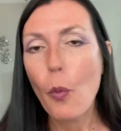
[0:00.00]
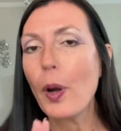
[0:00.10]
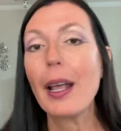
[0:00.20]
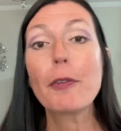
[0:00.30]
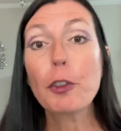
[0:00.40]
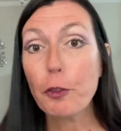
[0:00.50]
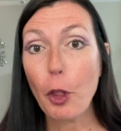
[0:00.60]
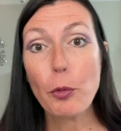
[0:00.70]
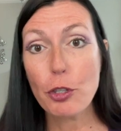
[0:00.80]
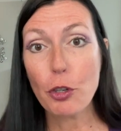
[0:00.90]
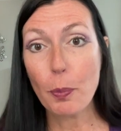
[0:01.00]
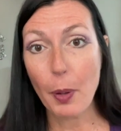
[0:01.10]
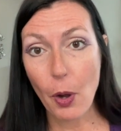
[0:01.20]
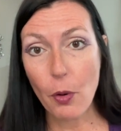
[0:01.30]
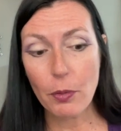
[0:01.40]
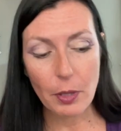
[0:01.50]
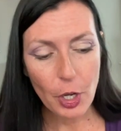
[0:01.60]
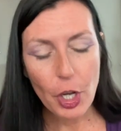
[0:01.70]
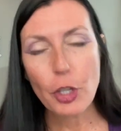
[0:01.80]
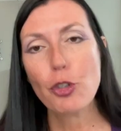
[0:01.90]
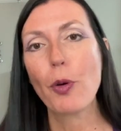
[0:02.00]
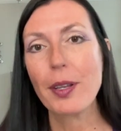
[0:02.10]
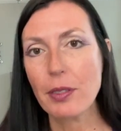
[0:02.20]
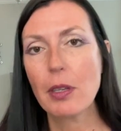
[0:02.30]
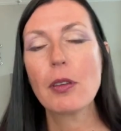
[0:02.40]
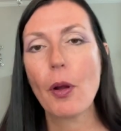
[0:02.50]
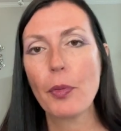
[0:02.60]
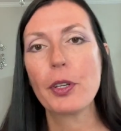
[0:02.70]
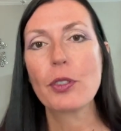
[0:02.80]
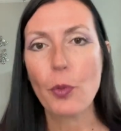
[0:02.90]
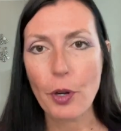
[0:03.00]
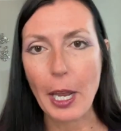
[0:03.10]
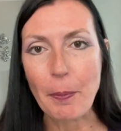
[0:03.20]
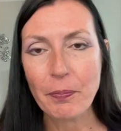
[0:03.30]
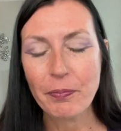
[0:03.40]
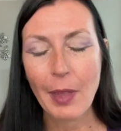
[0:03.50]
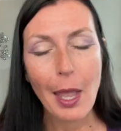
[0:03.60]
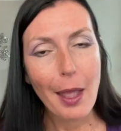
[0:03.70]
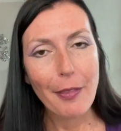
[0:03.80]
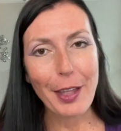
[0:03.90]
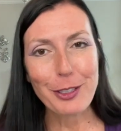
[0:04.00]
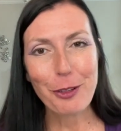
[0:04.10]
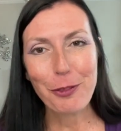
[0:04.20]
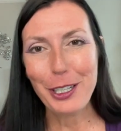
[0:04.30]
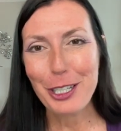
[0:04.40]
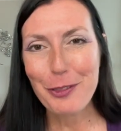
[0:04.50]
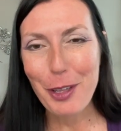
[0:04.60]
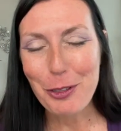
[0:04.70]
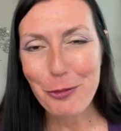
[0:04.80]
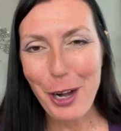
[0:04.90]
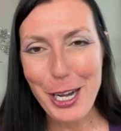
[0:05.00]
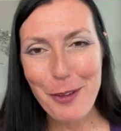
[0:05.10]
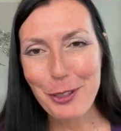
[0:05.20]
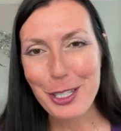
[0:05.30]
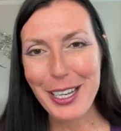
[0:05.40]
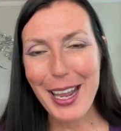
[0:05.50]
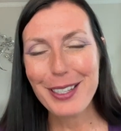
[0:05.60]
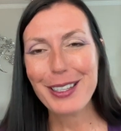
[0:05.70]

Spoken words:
Whatever floats your boat, trust and know that it's working. That's our Phoenix Feather Friday for today.